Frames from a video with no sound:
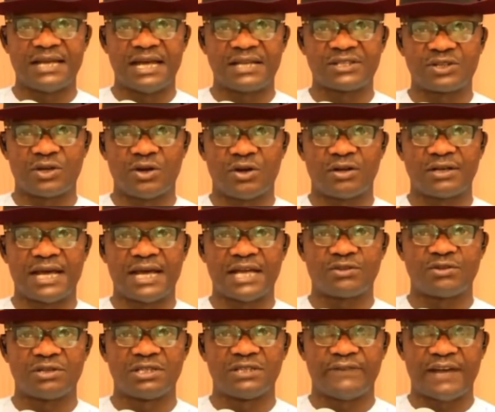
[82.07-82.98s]
that scored
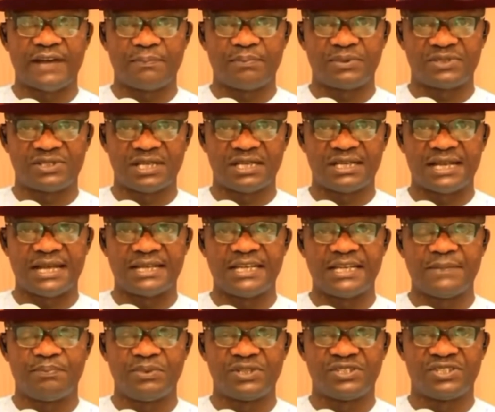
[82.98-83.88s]
that 25%, and
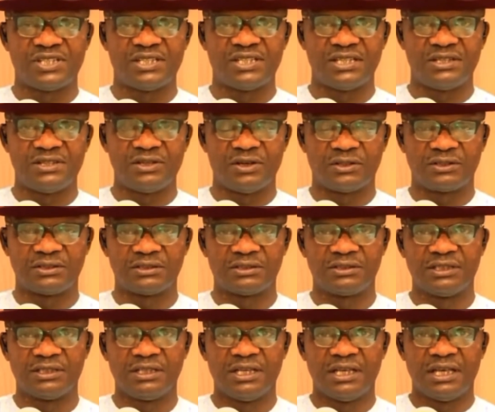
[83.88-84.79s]
APC did not,
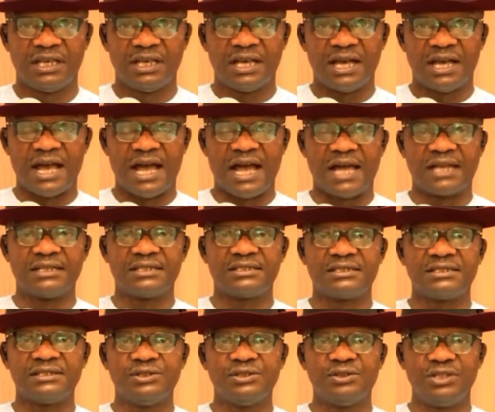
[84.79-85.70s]

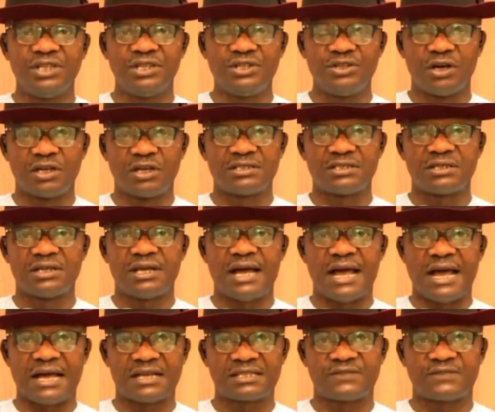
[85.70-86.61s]
and you did not
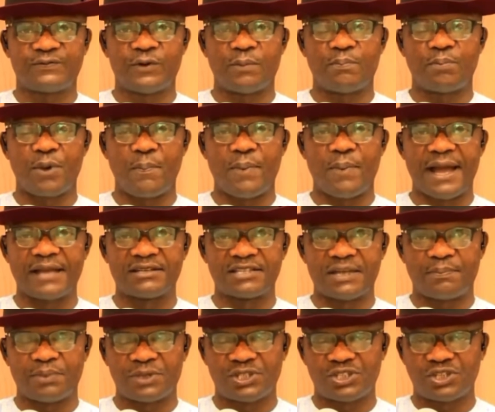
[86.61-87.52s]
ask for proper
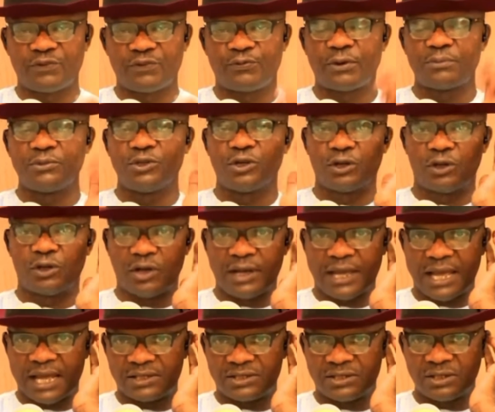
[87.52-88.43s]
interpretation from your
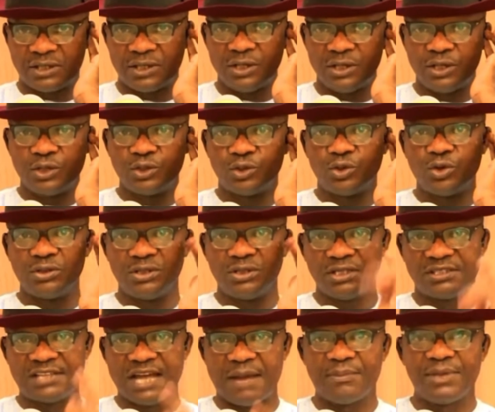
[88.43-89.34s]
lawyers to
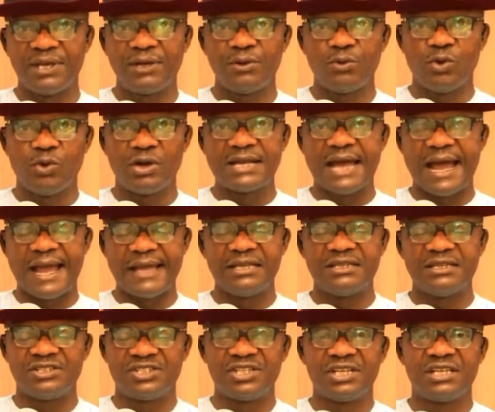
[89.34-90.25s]
determine whether
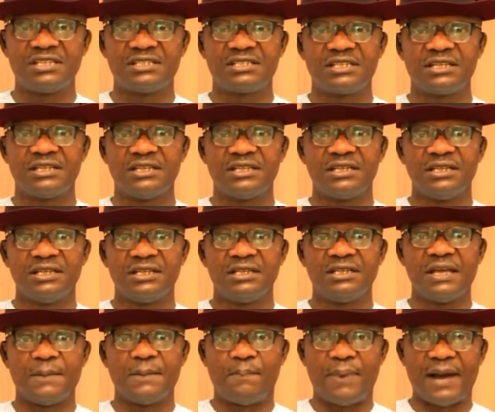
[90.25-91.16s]
indeed
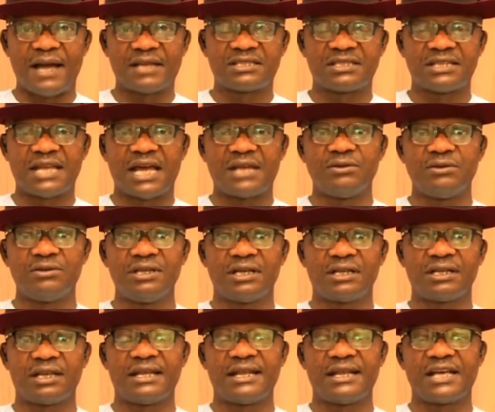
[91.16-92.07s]
the party that you
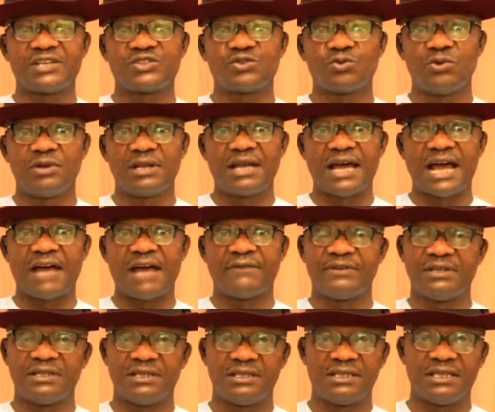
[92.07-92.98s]
declared as winner
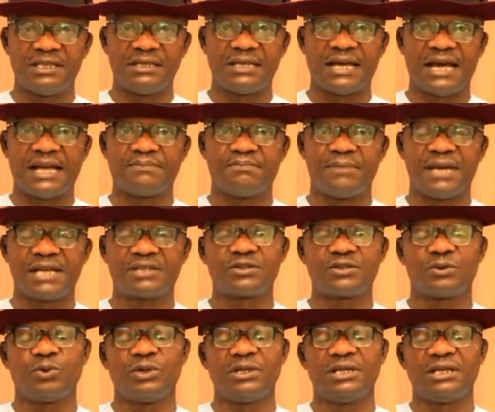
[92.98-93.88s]
have indeed had met
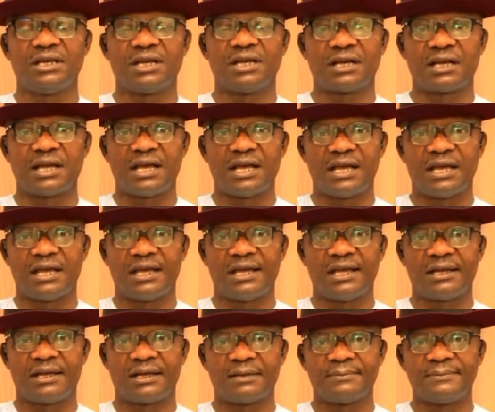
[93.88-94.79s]
with
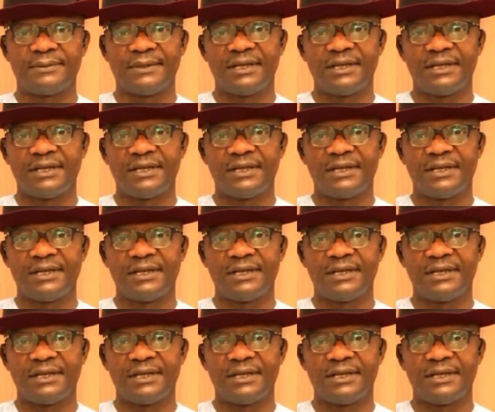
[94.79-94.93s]
a